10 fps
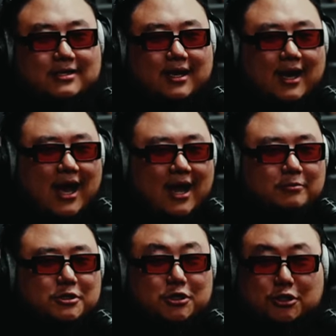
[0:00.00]
Like I
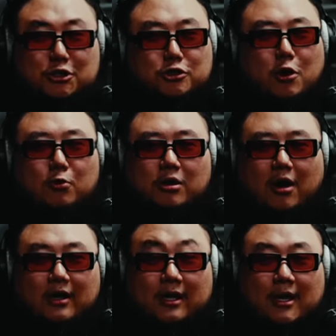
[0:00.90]
was just so
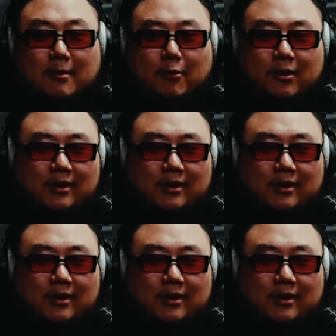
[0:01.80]
gone at that point.